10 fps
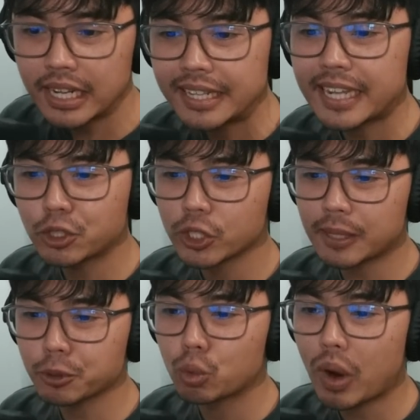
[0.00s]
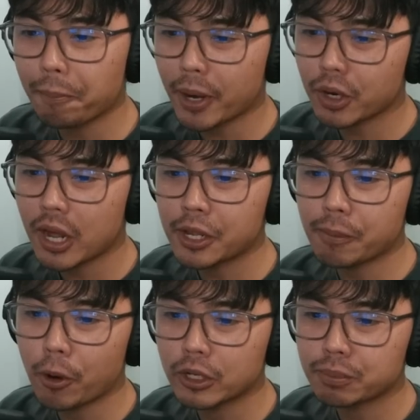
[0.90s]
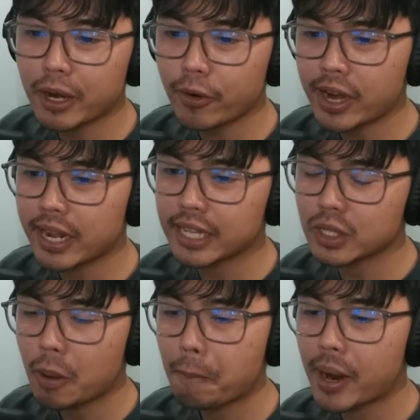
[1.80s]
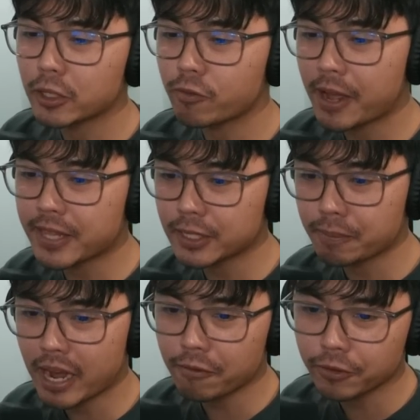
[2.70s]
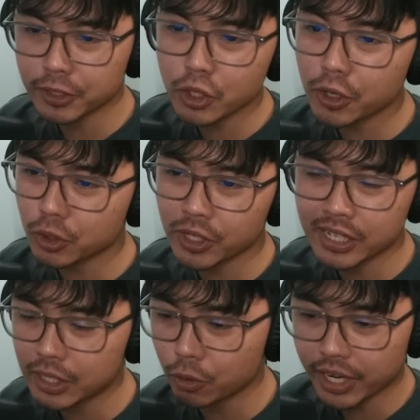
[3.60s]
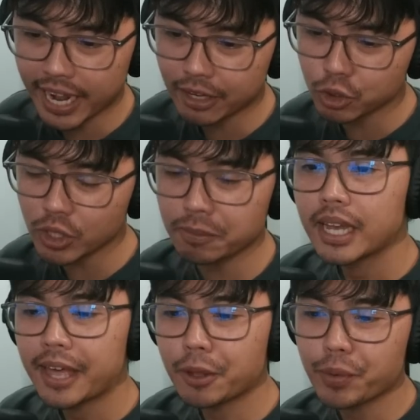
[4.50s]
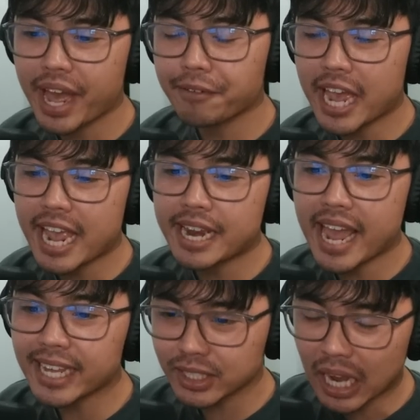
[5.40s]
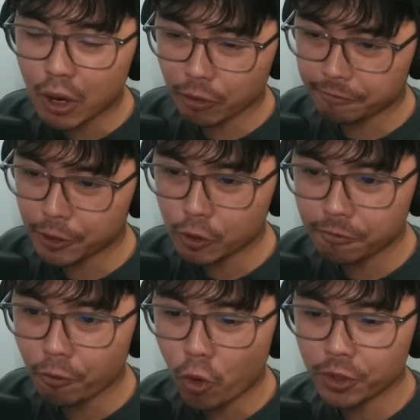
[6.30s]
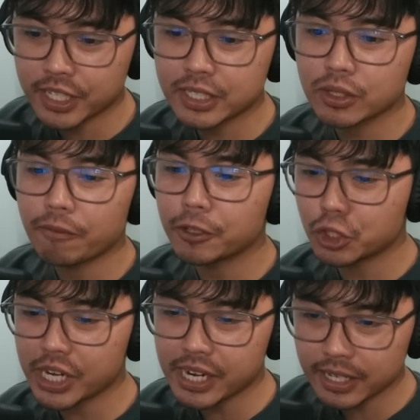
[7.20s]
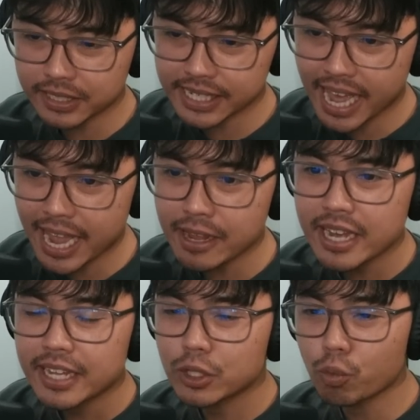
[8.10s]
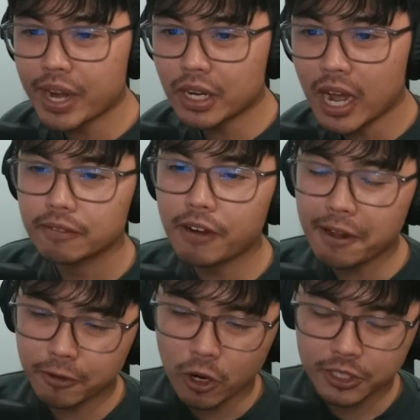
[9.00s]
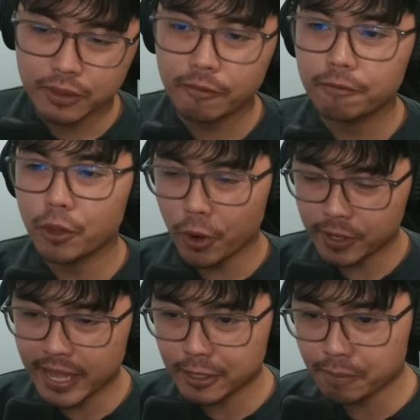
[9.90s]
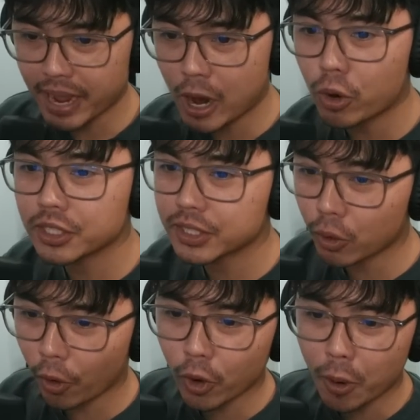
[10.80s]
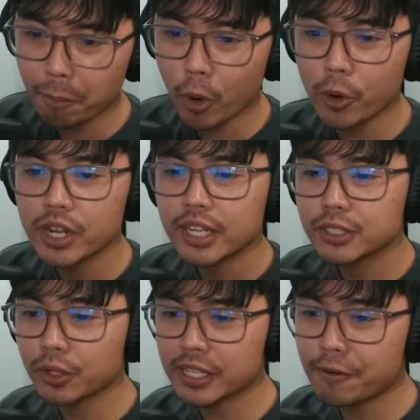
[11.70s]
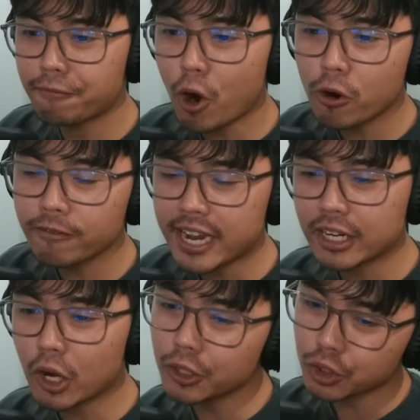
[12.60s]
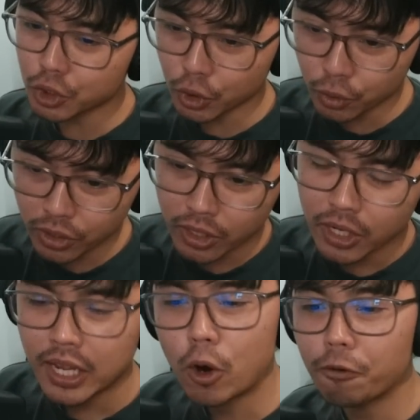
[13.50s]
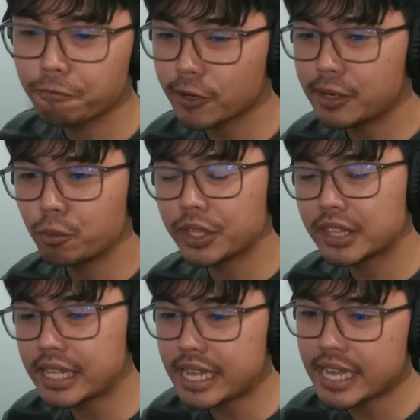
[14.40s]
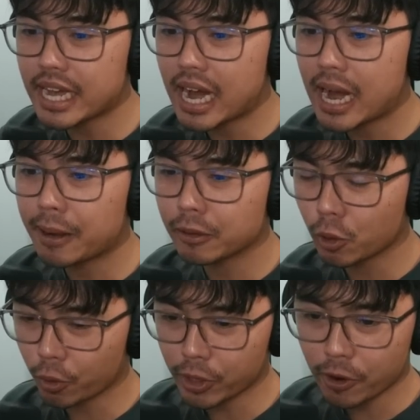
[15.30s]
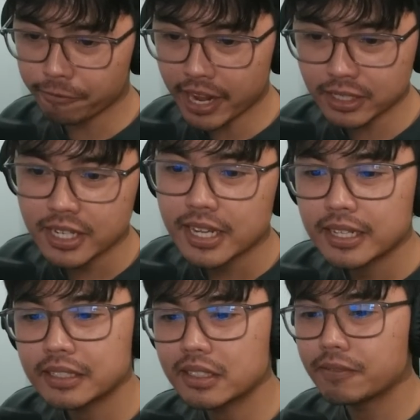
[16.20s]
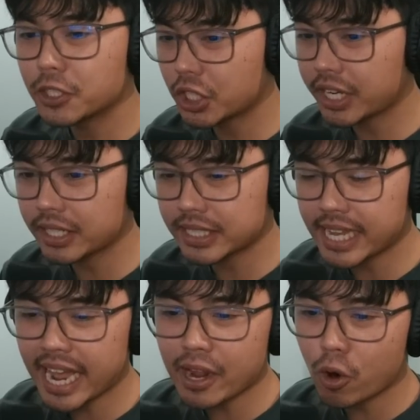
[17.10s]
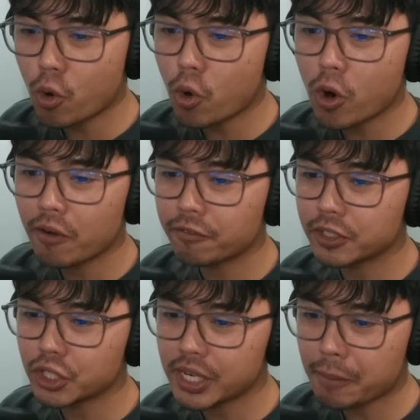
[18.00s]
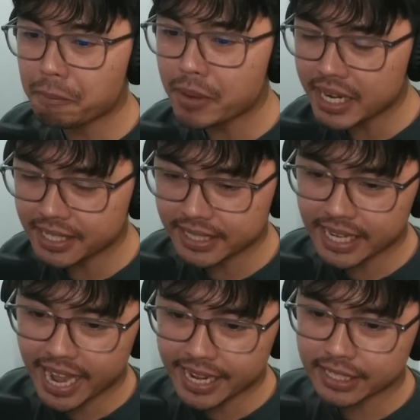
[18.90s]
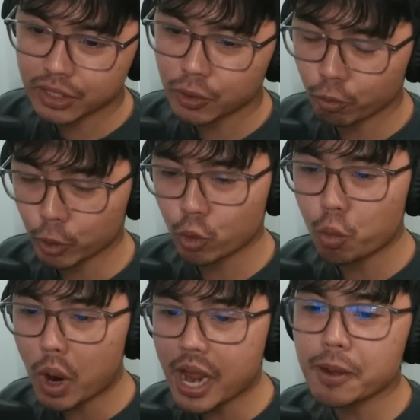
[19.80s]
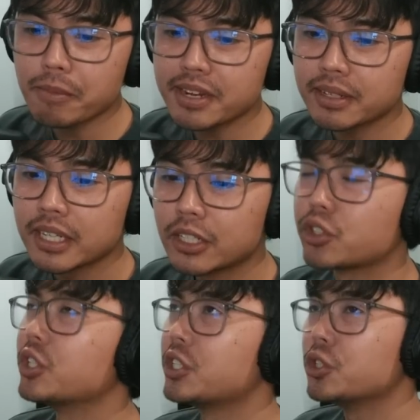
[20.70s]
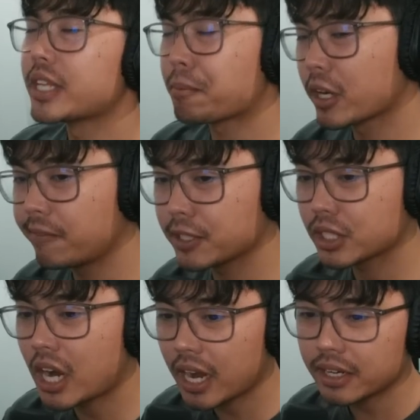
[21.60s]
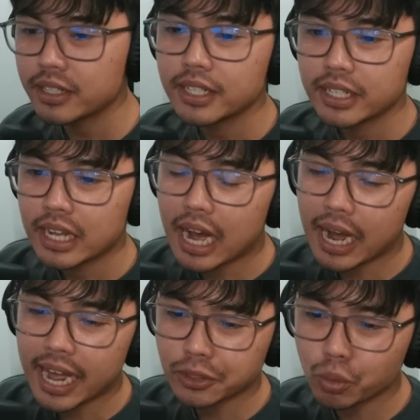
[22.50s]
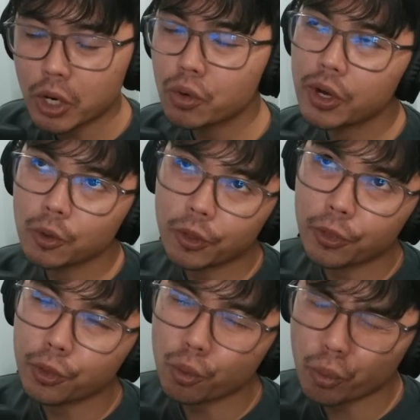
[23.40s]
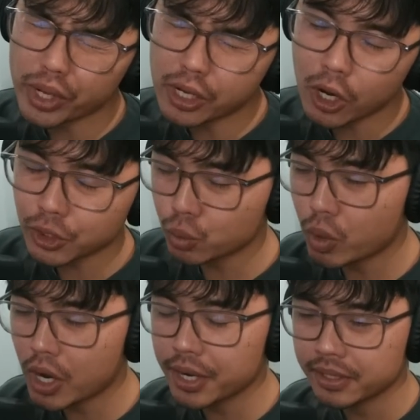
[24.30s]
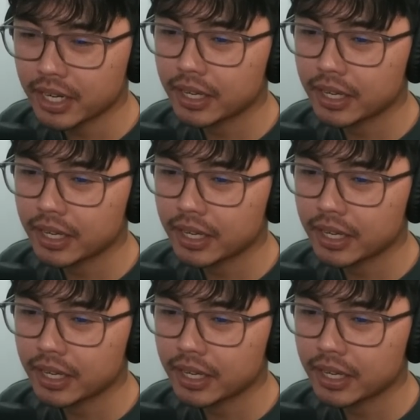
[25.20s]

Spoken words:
Then choose up to 1 battle card in your opponent's battle and it gets minus 5,000 power for the turn, so it can kill cantrip. And then we have an SR reveal for this Vegeta DA. It's a red card, 5 cost, 30,000 power, 0 combo. It's got the evolve and it costs 2 or 3 with the Glorio effect. Vegeta DA or Vegeta Mini DA is the requirement. So you can use that previous card as well, or the 3 cost one.